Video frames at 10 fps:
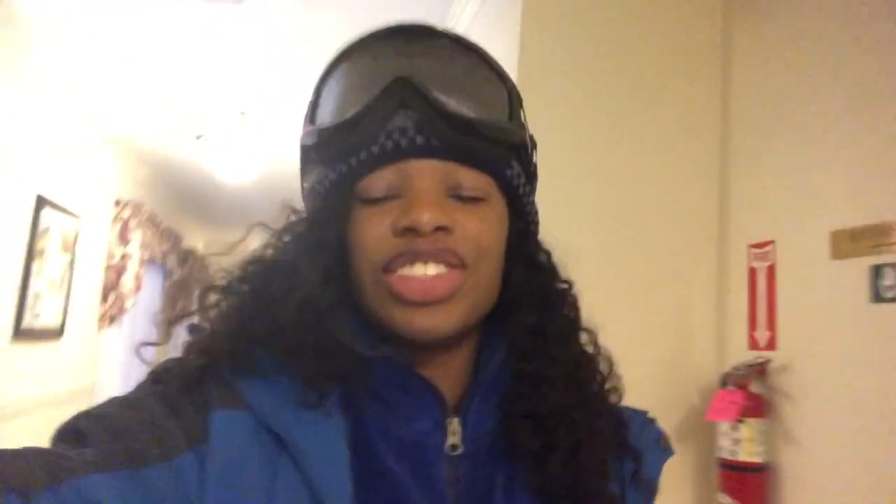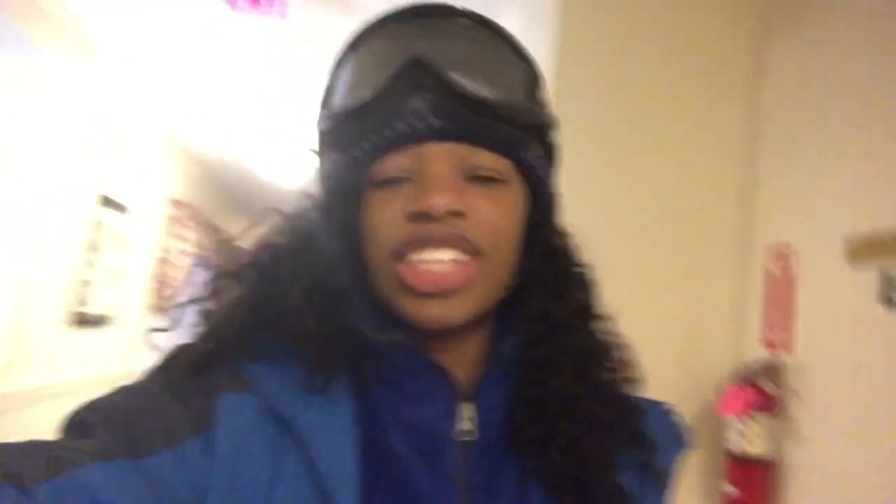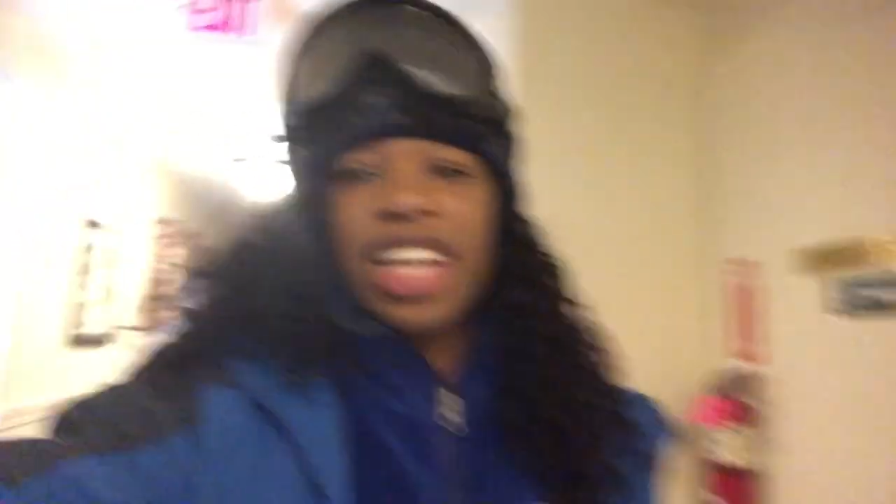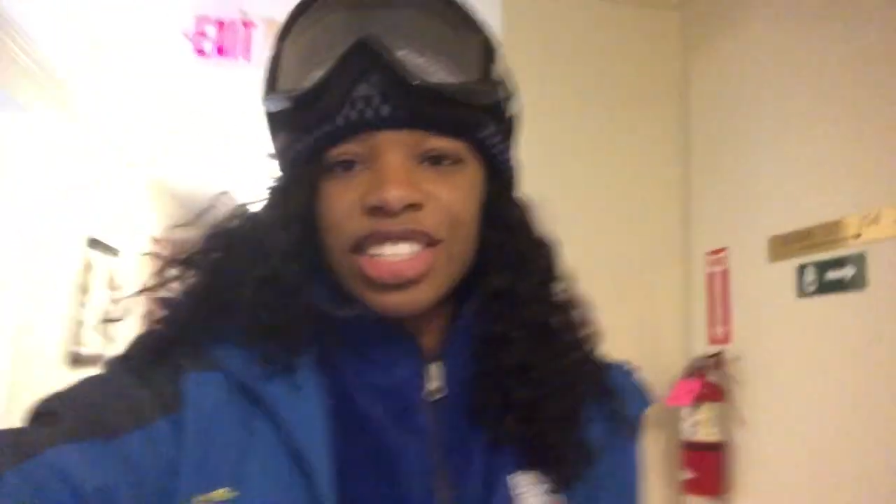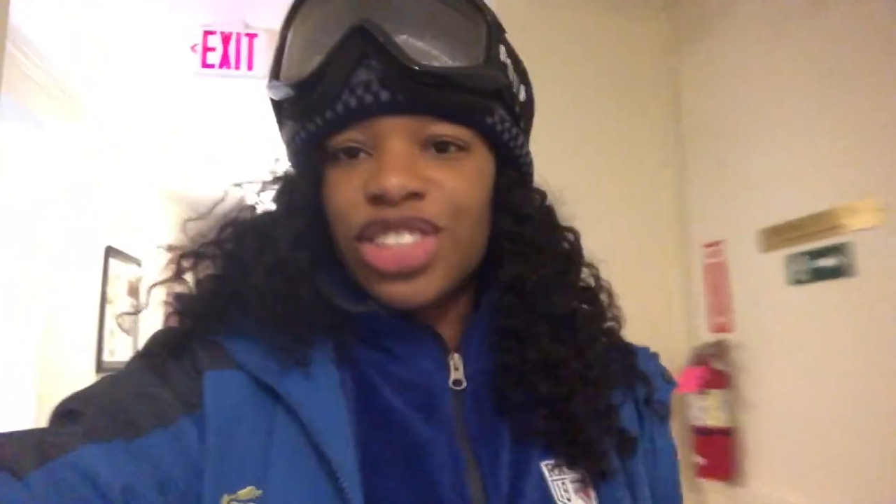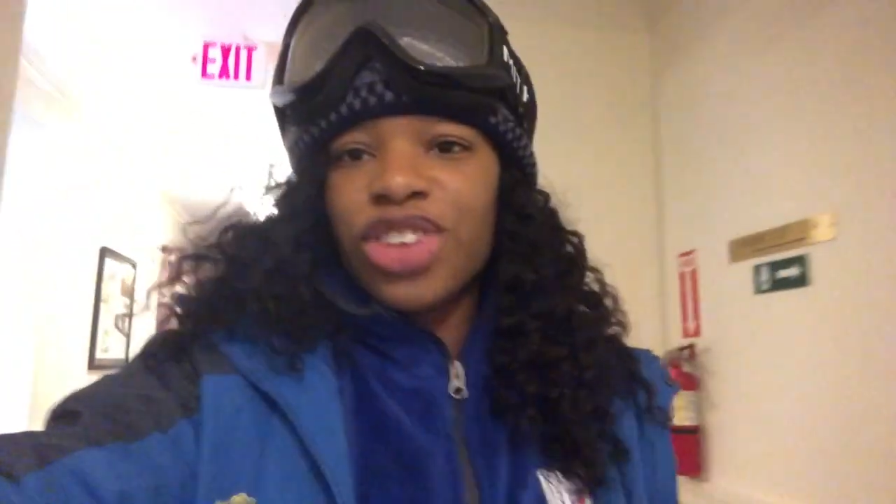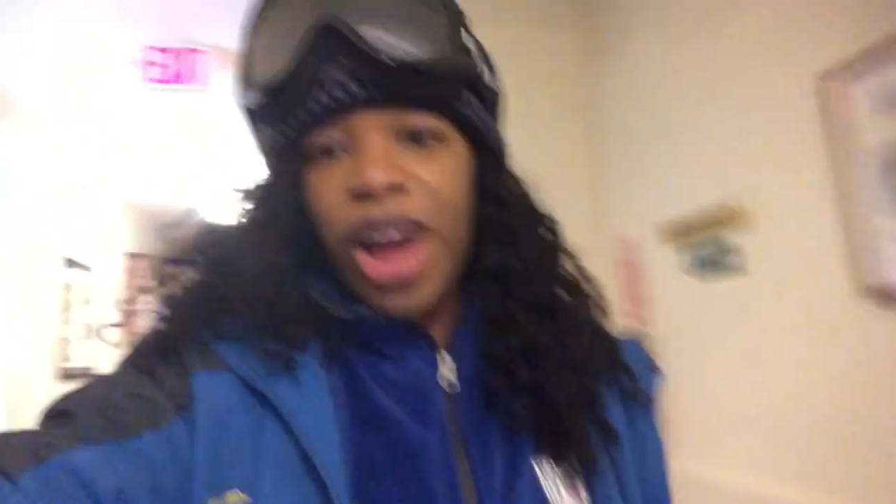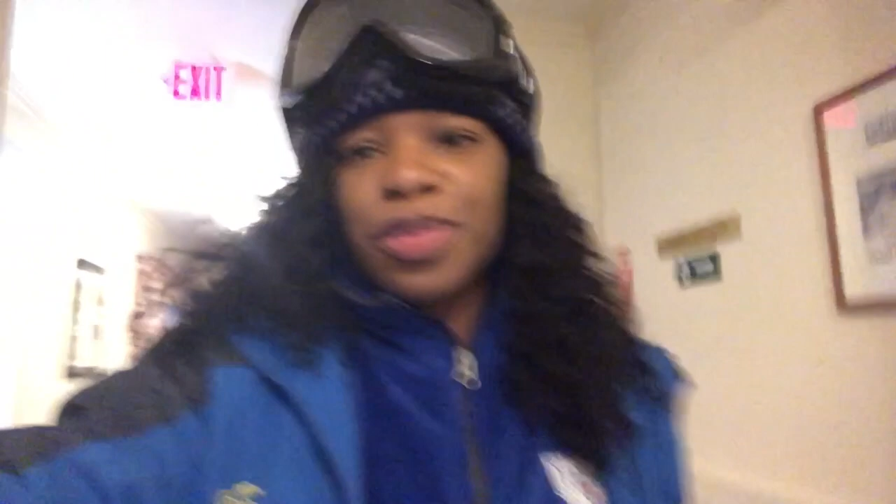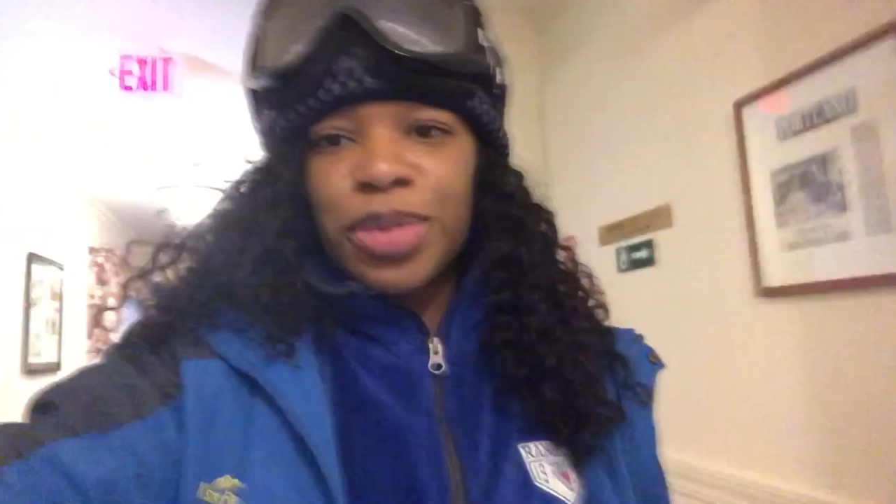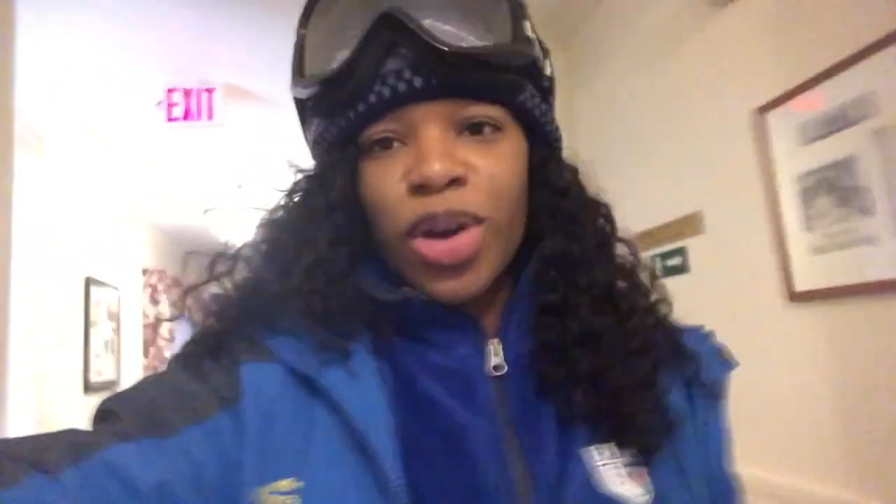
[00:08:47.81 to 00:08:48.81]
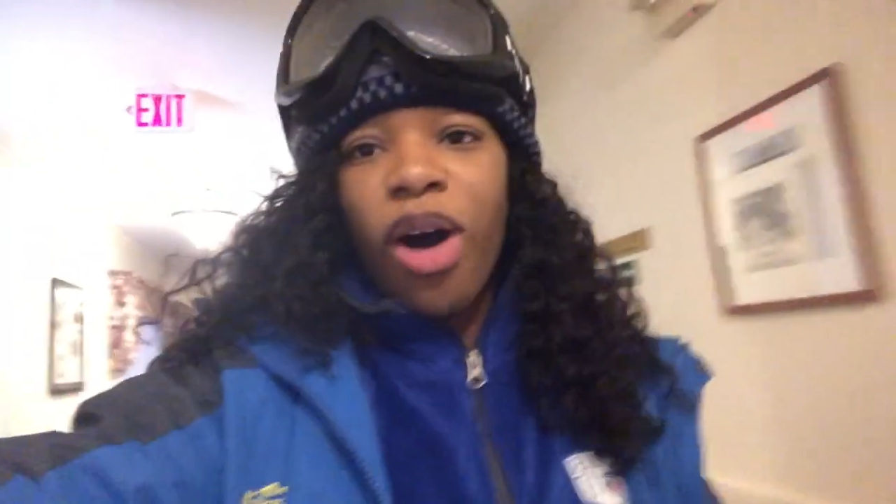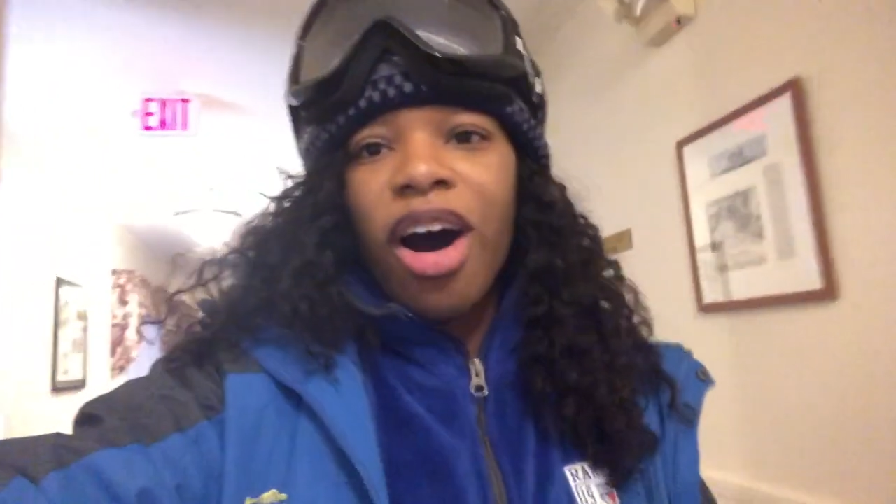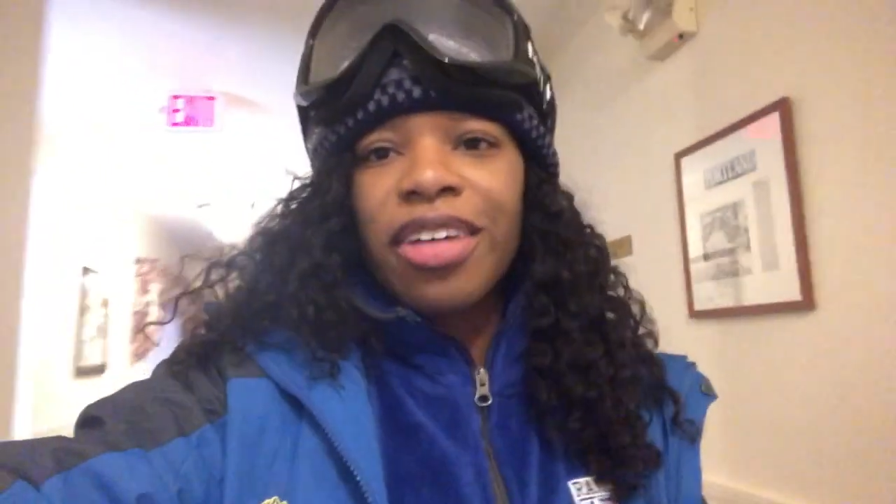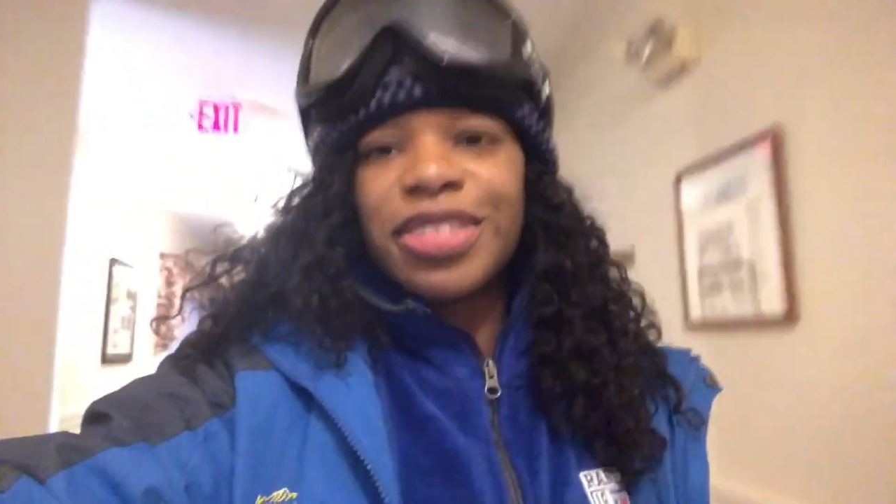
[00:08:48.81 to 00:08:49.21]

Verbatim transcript: just dropped me off